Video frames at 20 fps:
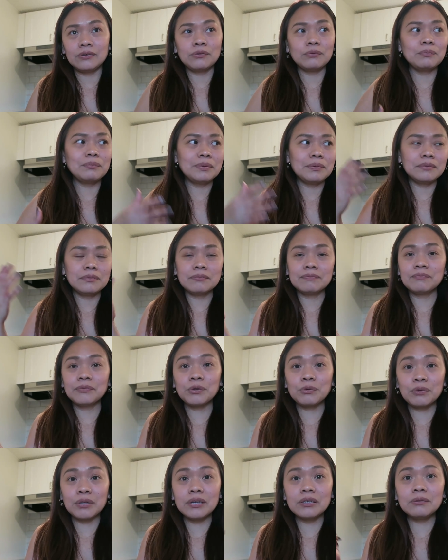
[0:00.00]
yung
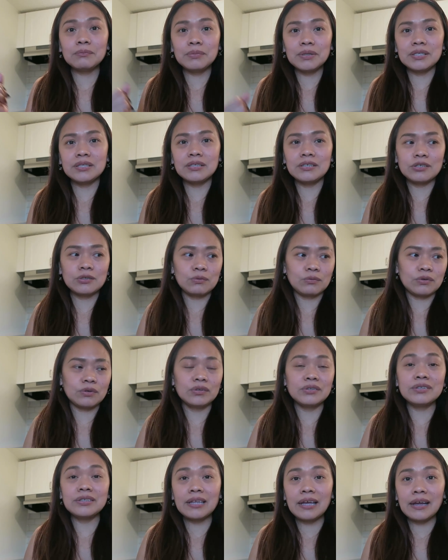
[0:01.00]
real business
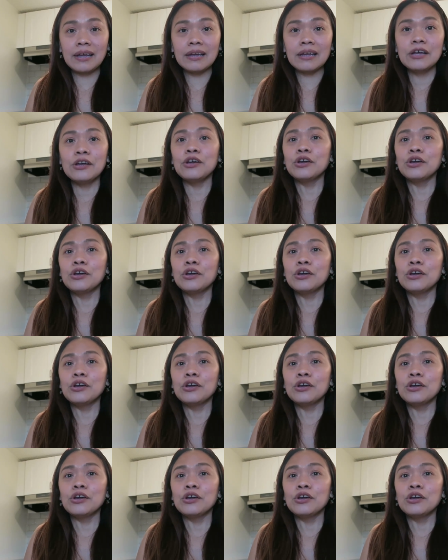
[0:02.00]
world na